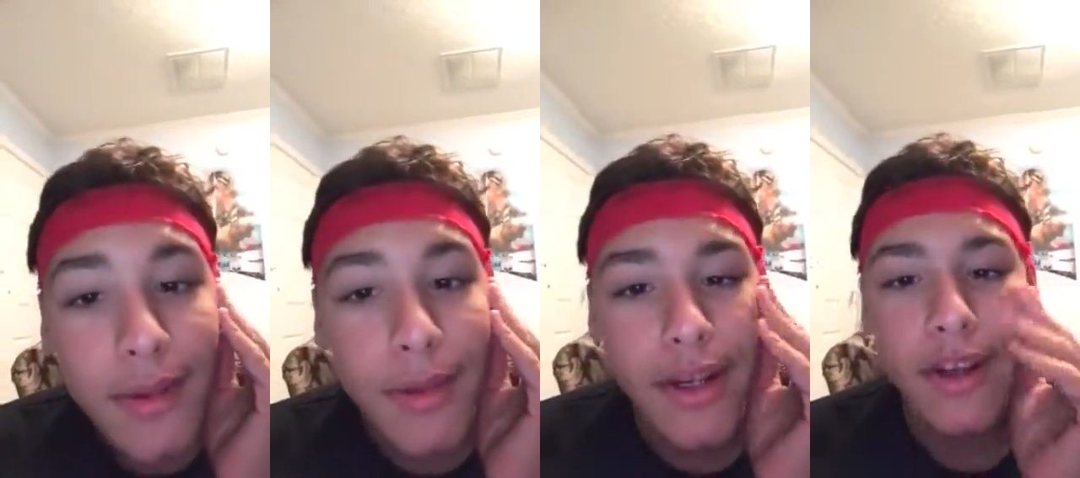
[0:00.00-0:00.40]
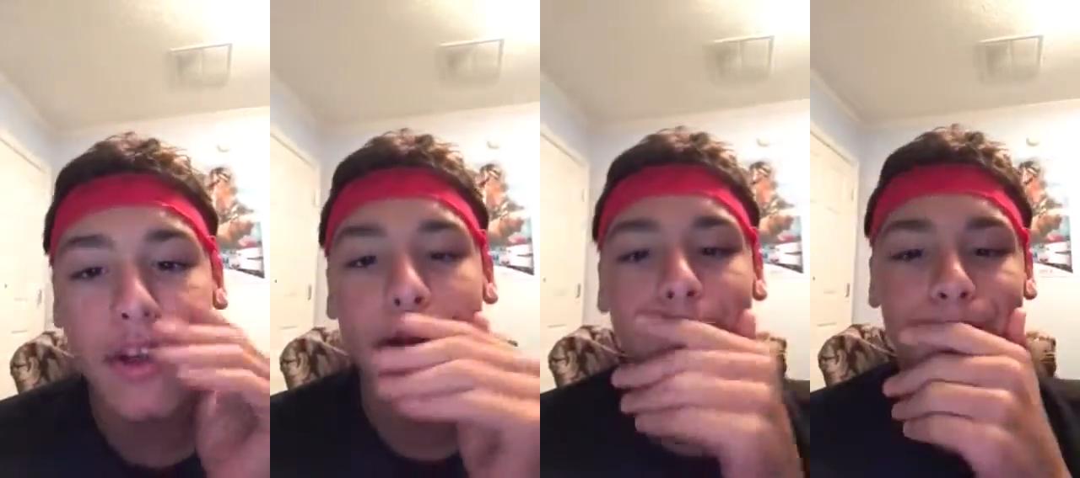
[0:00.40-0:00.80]
But,
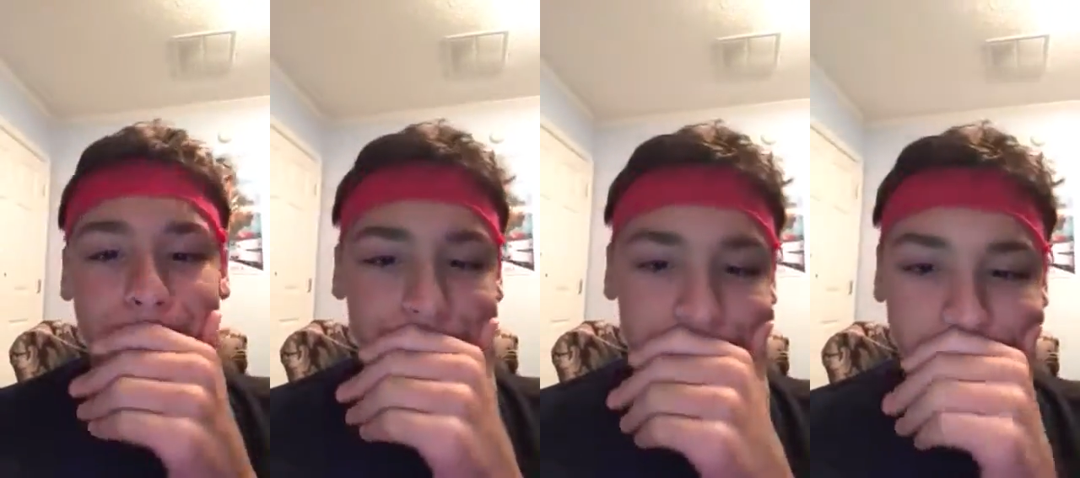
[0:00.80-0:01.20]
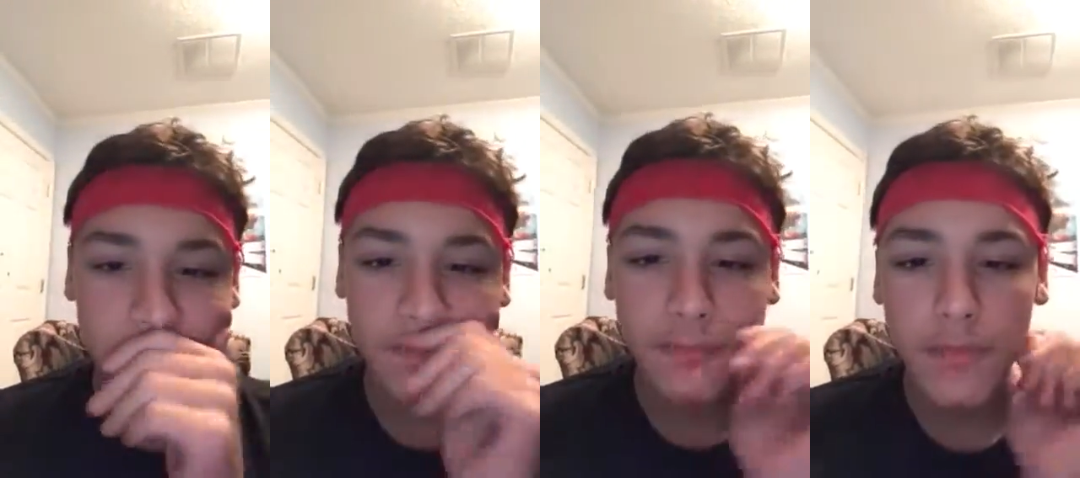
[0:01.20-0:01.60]
I
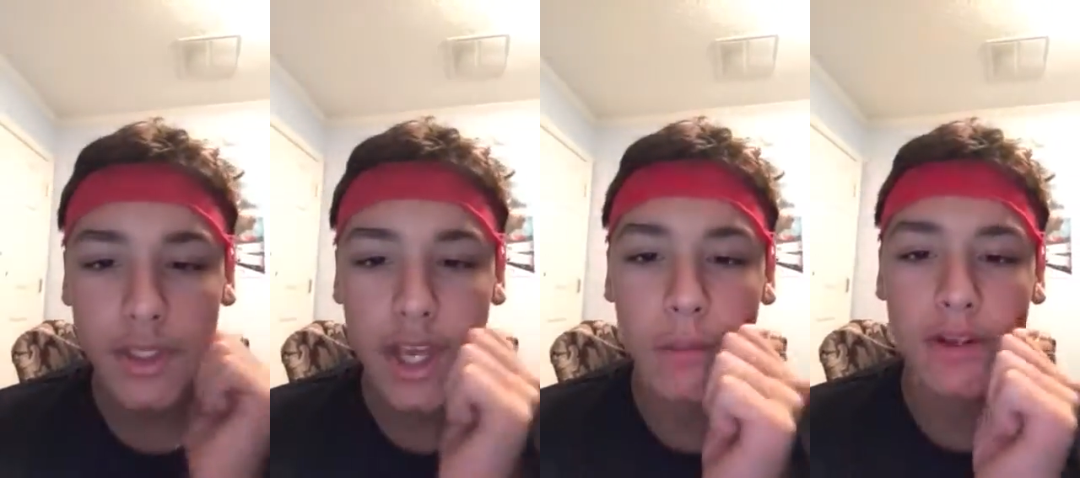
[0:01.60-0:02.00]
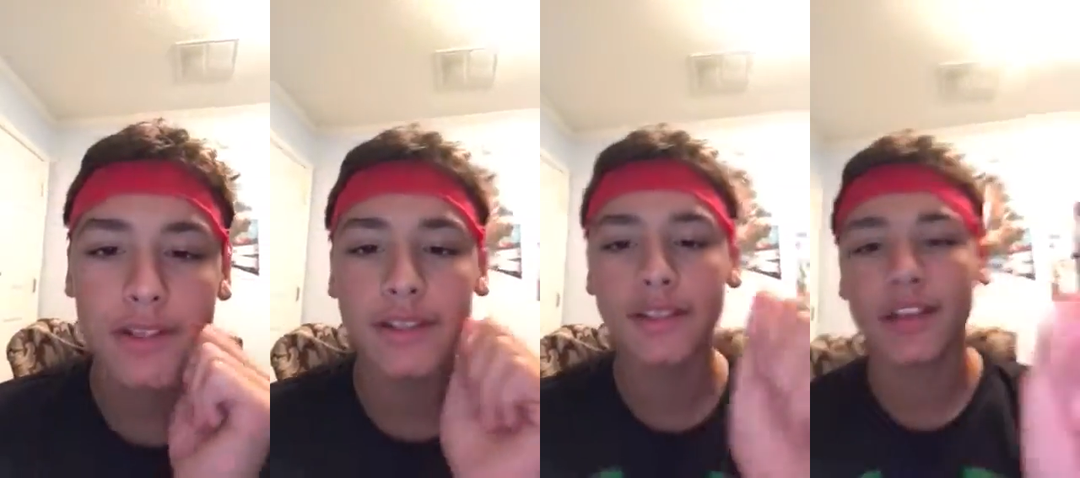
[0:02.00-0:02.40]

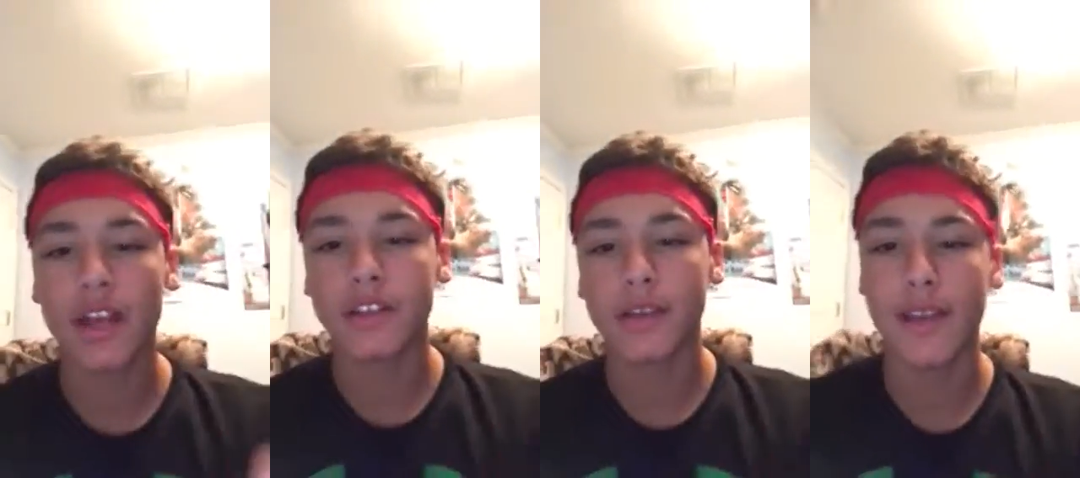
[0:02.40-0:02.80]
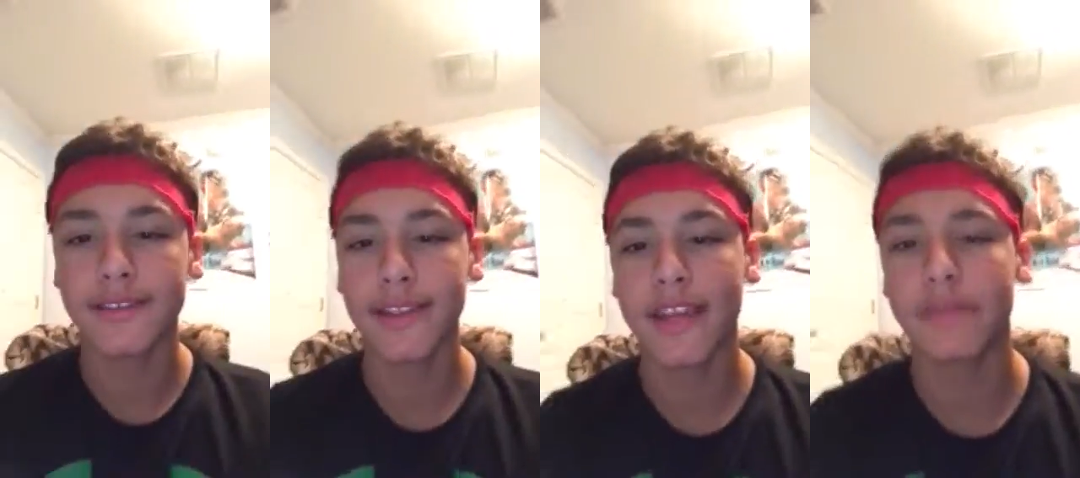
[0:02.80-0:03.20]
wanted to talk to you guys
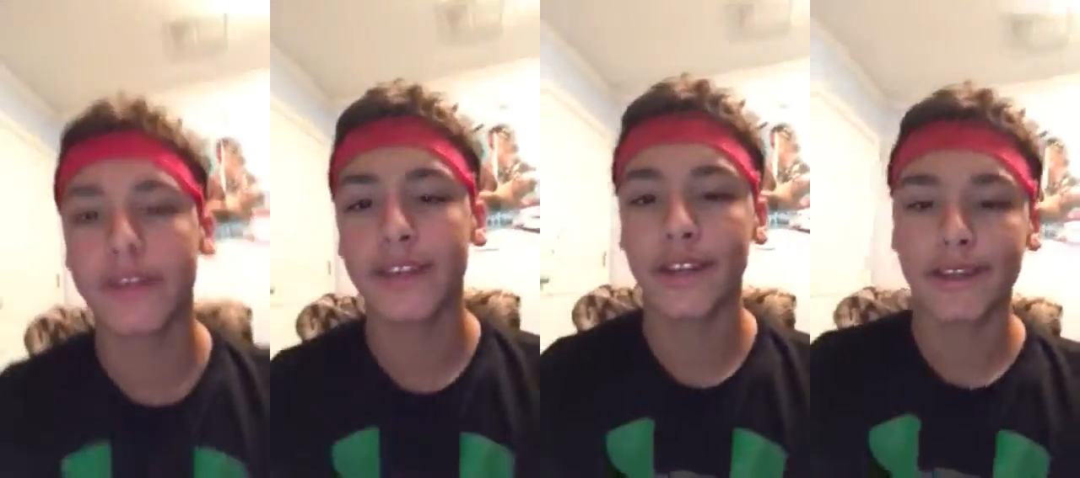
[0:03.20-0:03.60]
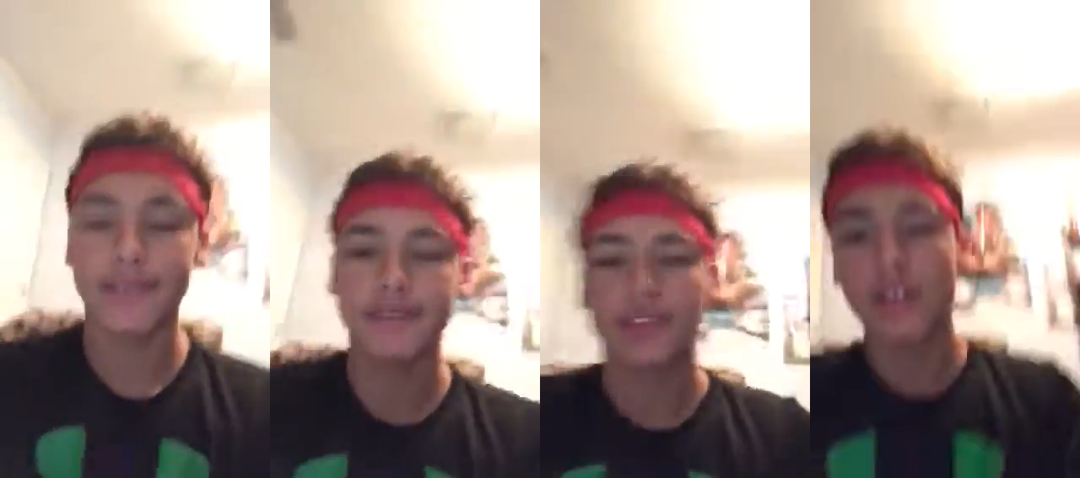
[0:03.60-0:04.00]
today
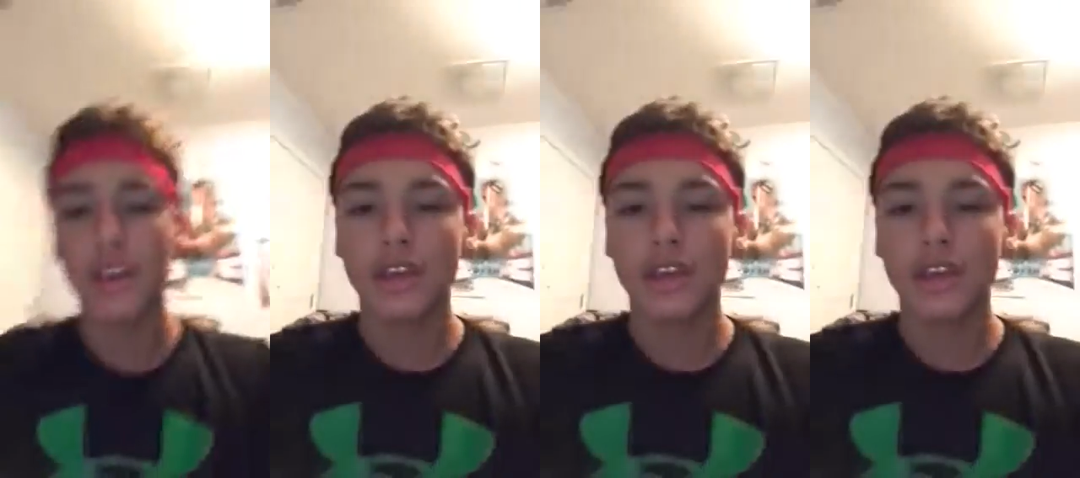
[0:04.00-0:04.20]
because